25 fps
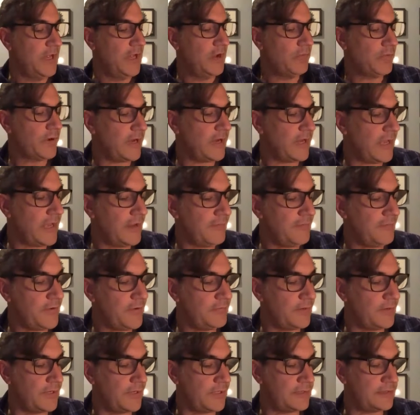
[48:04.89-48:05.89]
where
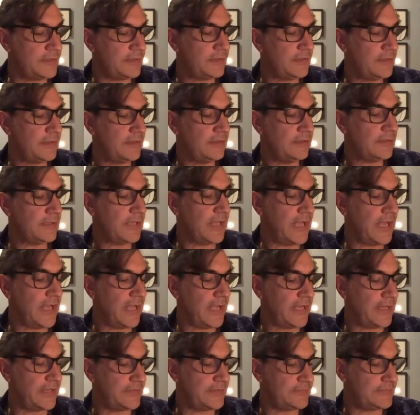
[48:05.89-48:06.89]
everyone
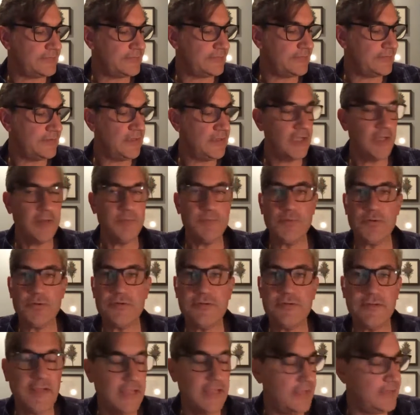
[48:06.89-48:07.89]
lies and
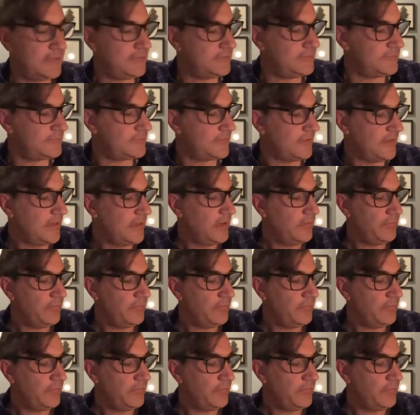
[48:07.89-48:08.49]
pretends